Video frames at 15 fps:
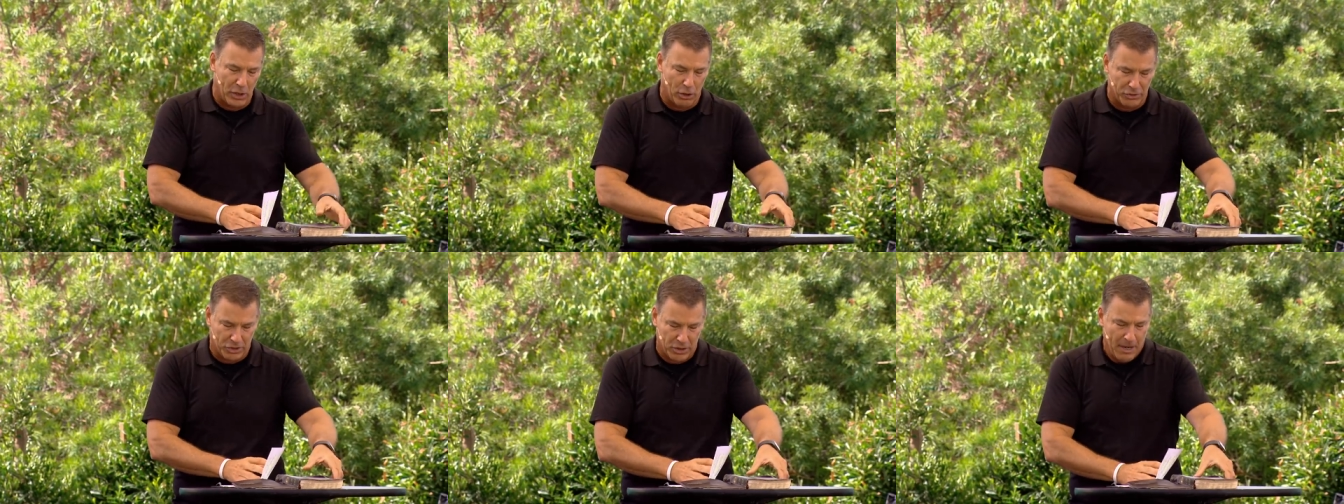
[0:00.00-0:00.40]

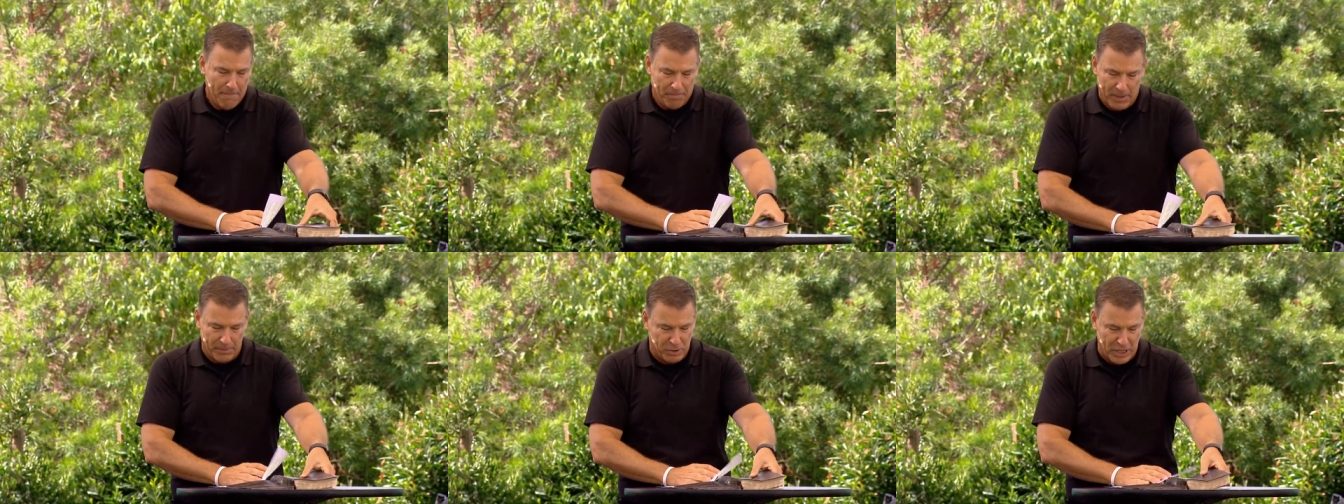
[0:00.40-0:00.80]
those
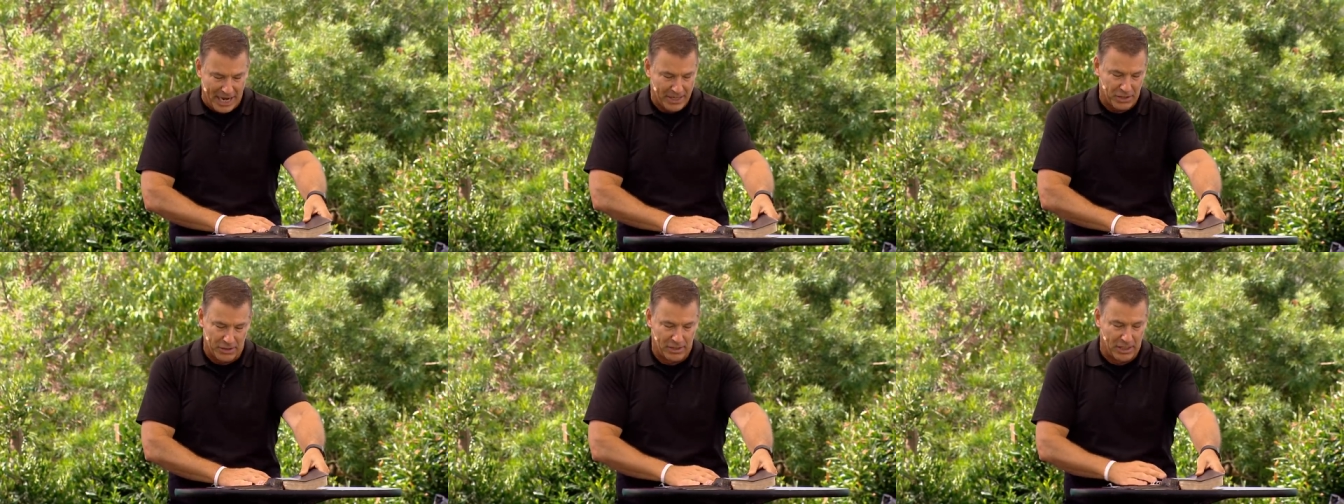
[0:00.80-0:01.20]

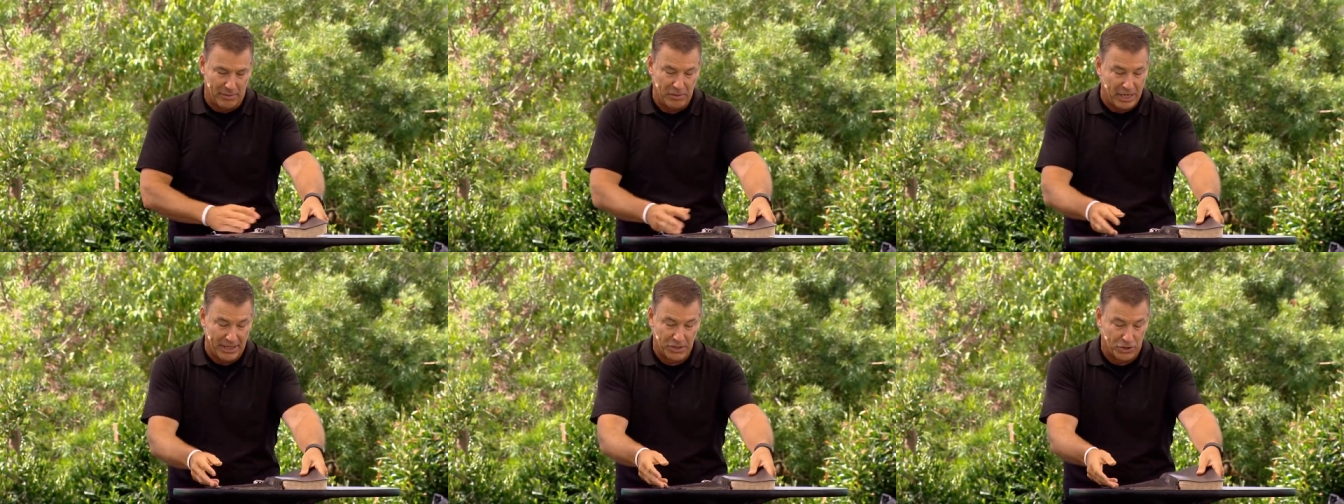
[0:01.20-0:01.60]
objections the
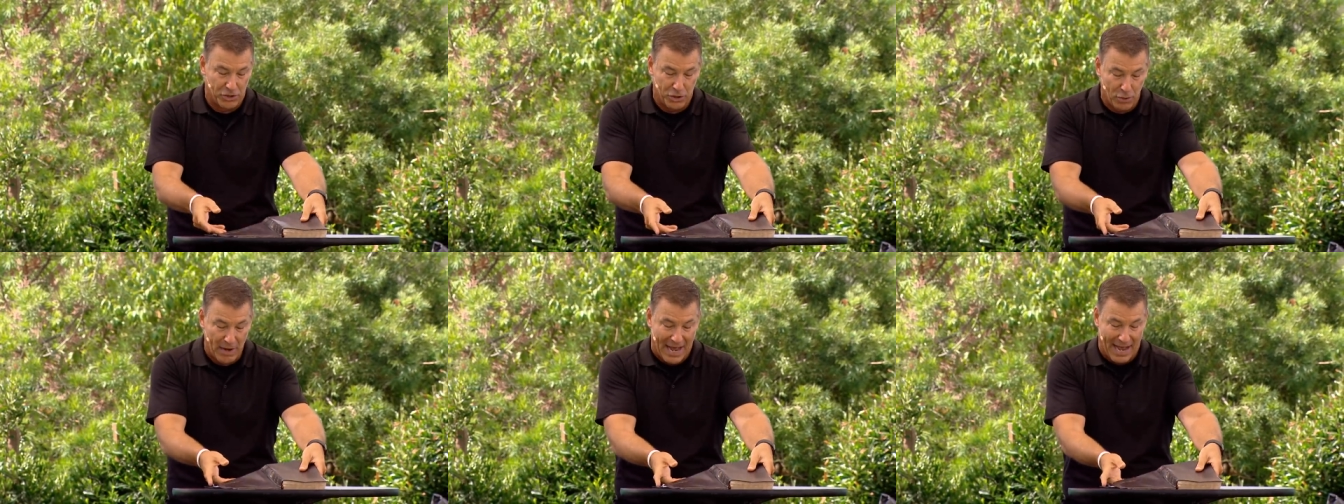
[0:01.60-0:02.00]
objections
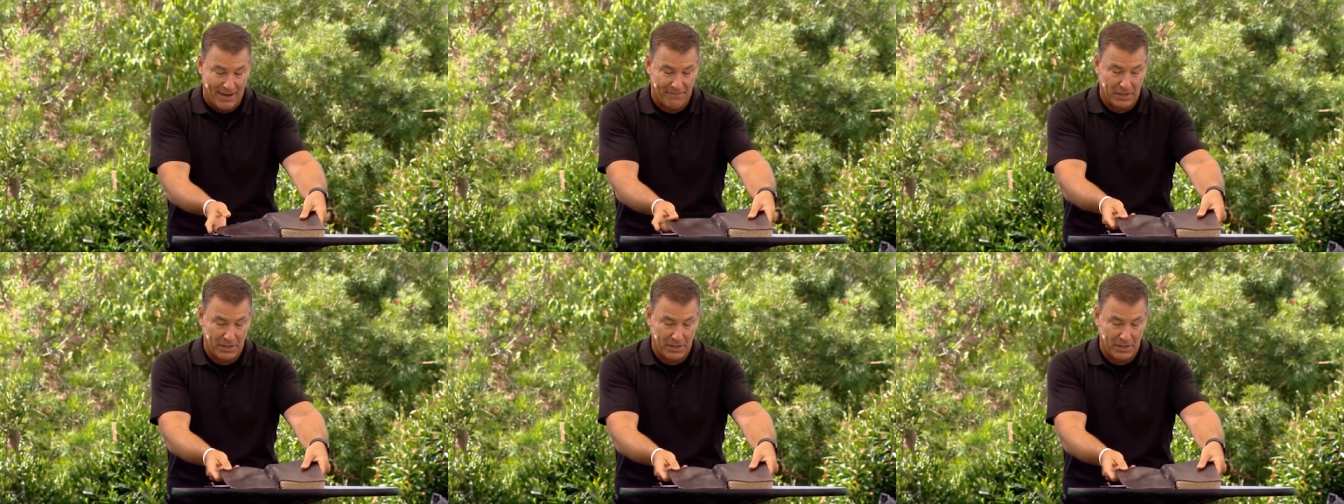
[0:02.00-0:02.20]
you have,